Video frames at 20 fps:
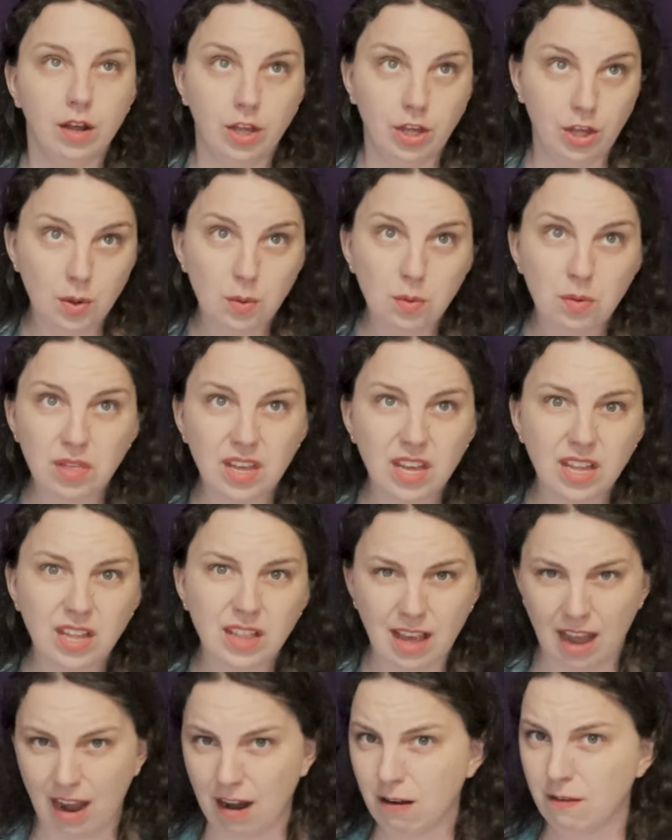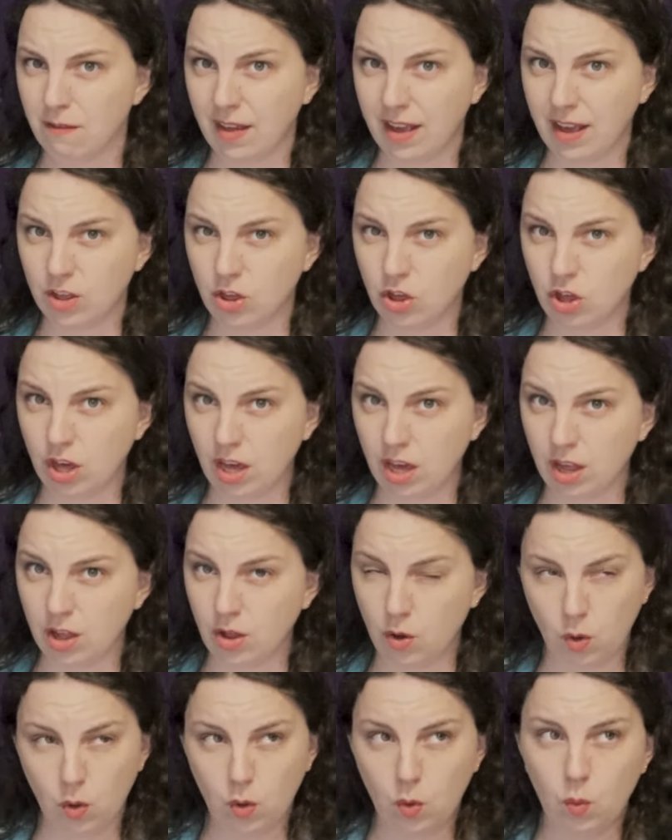using
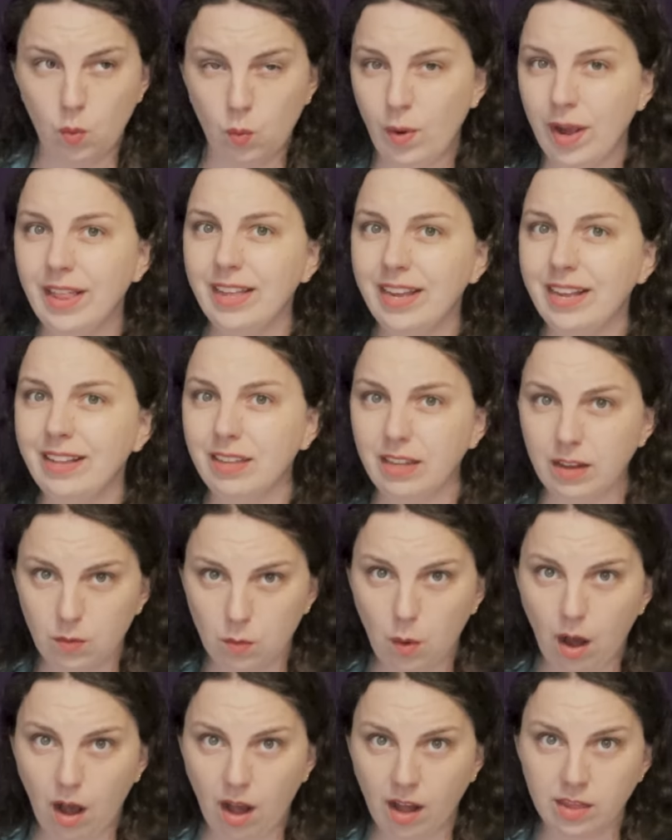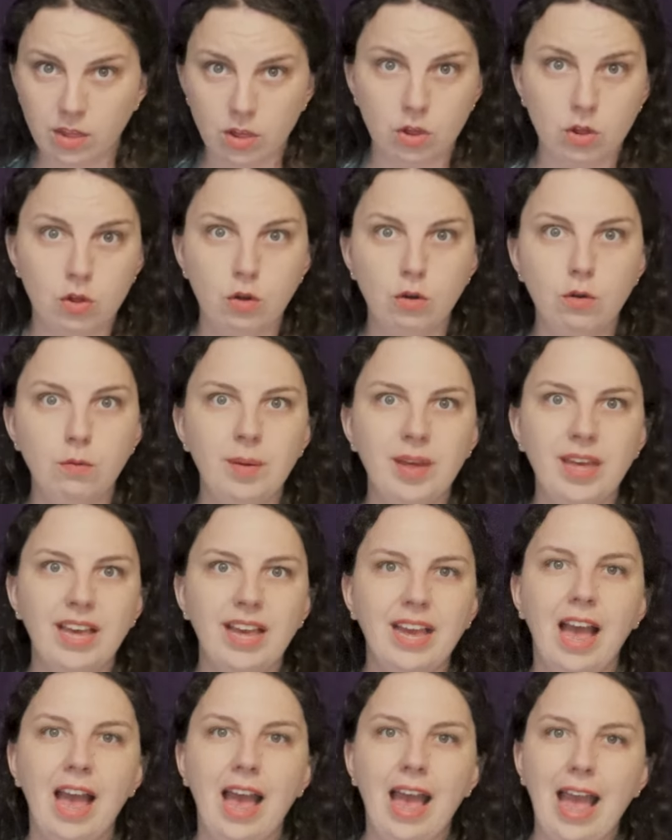Taravangian, who willingly wants to
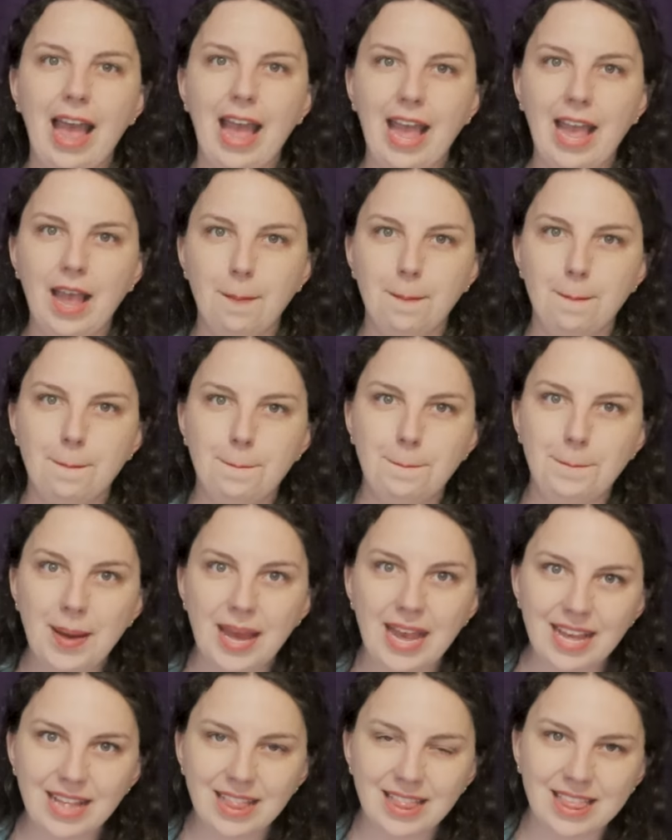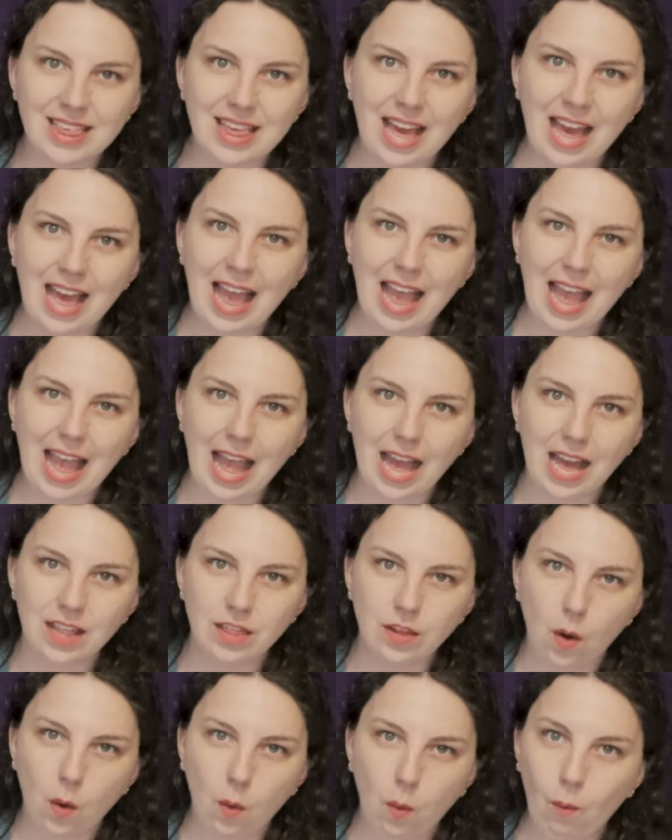be a bait
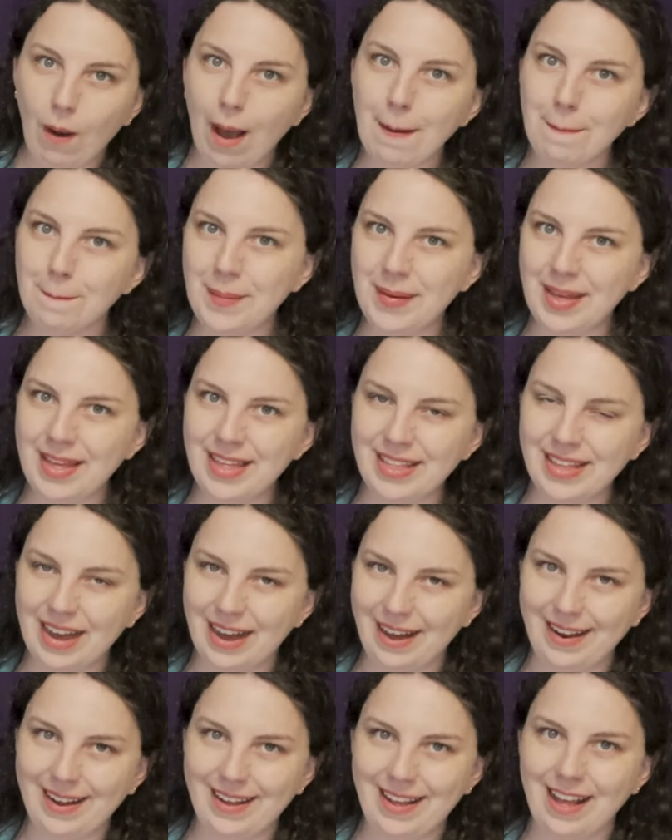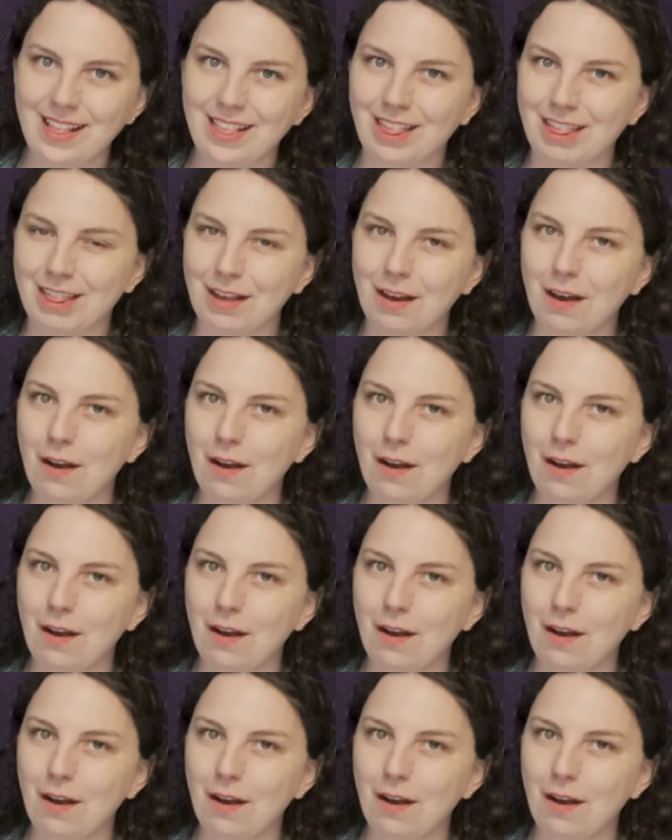and a weapon against